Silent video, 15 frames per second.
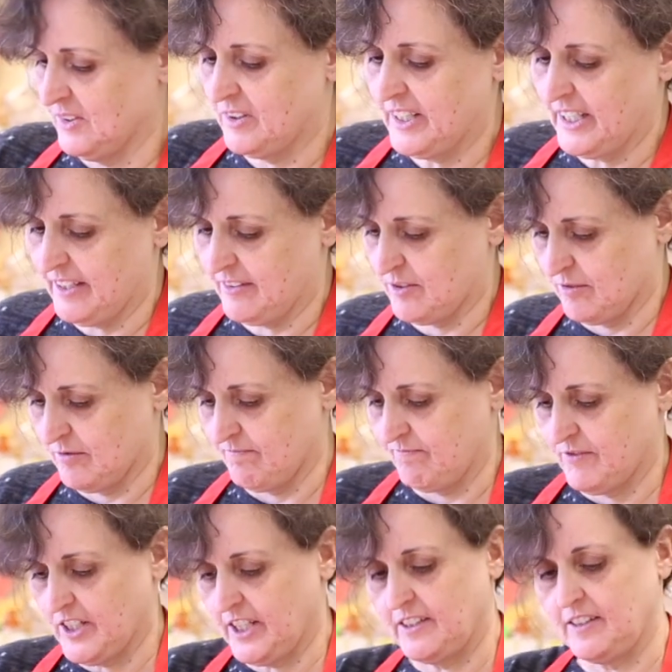Okay, so
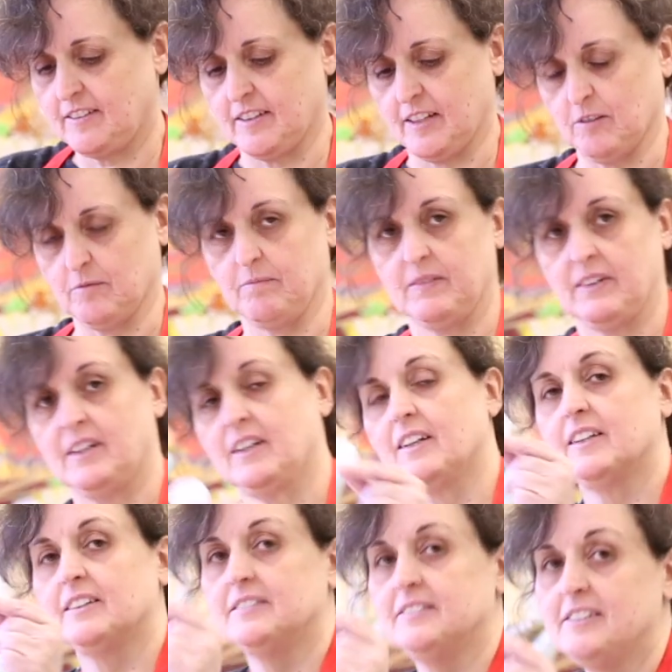check this out.
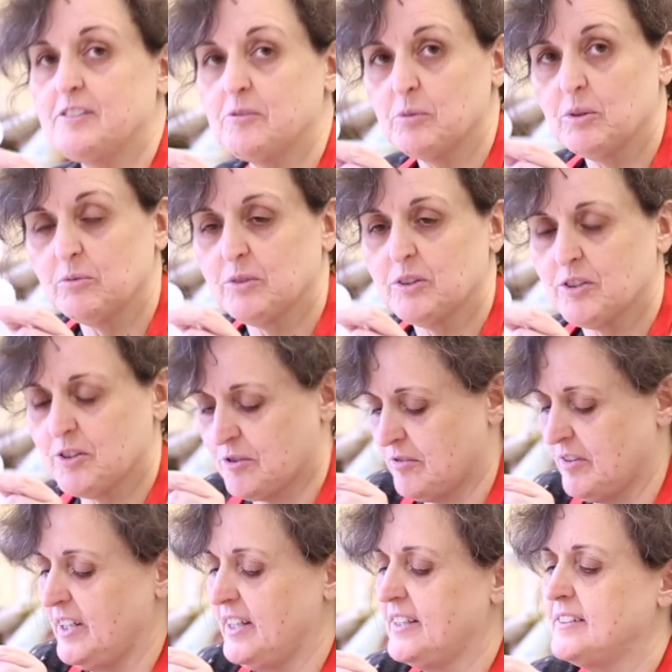This one was
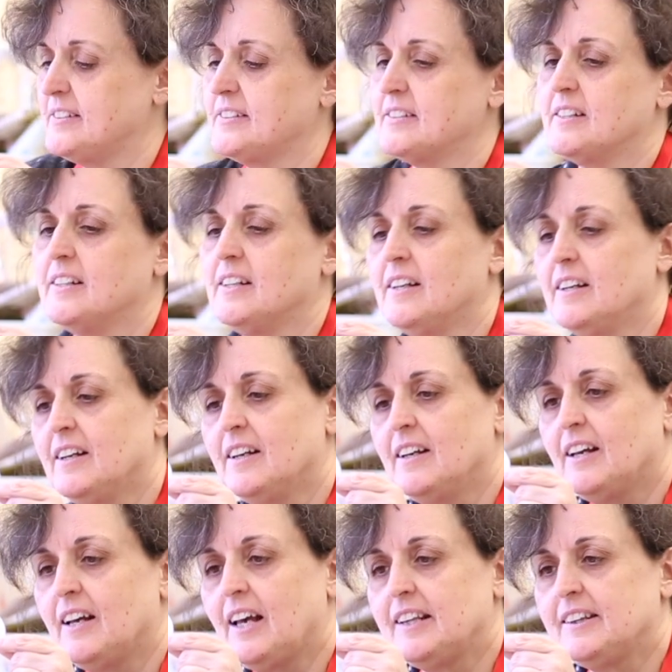traced,
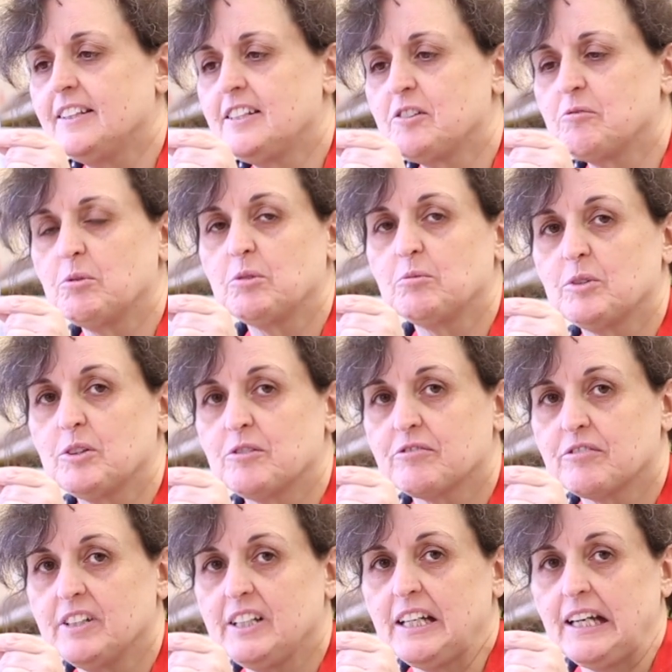and this one was
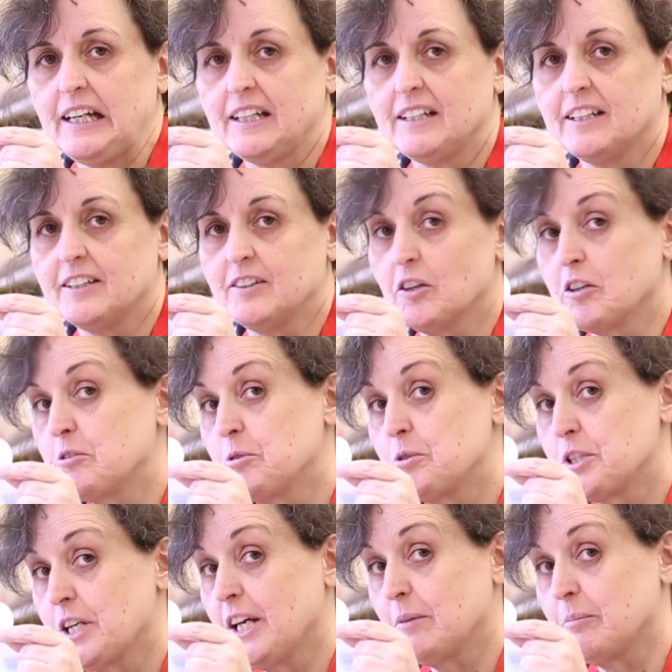free-handed, not too
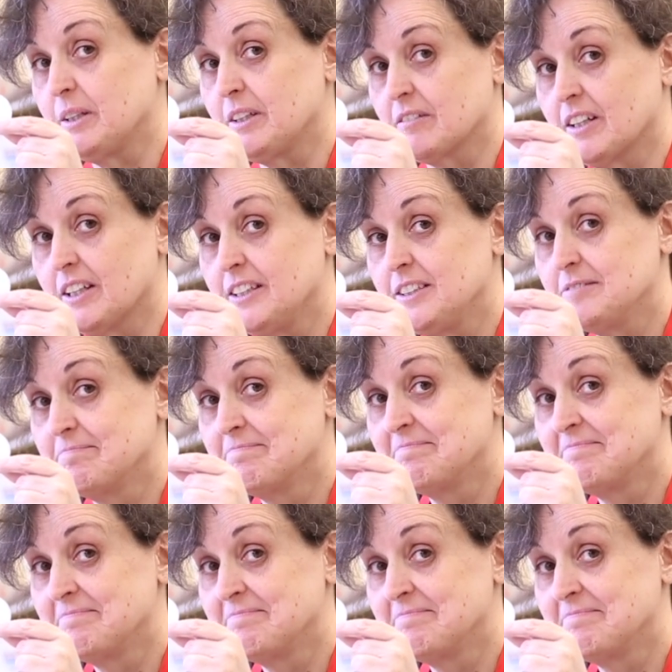shabby, right?